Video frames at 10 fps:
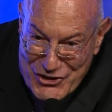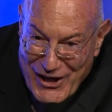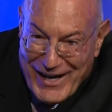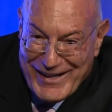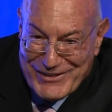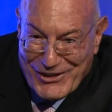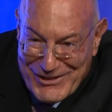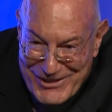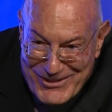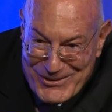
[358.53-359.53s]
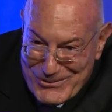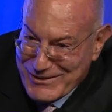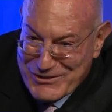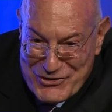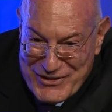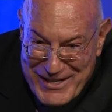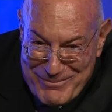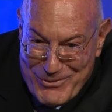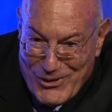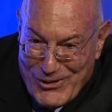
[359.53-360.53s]
I don't know what to say
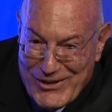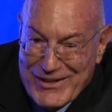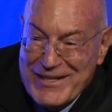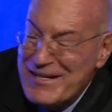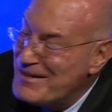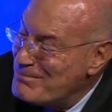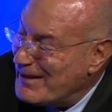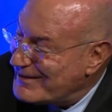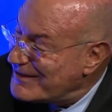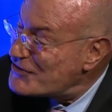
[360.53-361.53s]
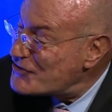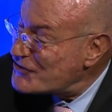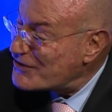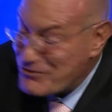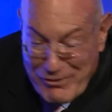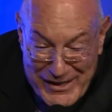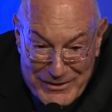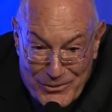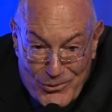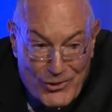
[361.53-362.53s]
more, but this is a great
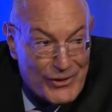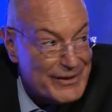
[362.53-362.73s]
award.